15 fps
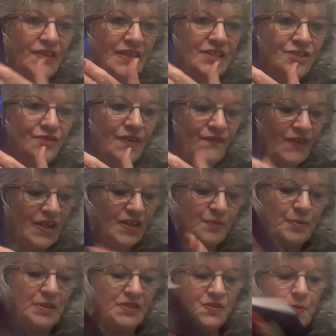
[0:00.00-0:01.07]
these are
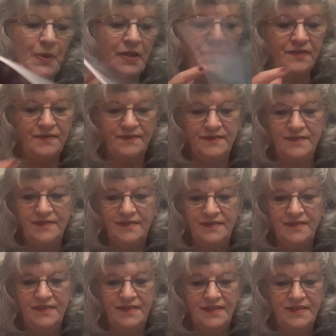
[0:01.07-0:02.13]
available as well.
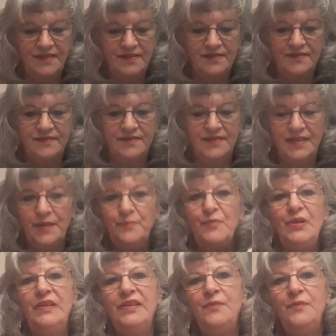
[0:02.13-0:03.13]
I'm really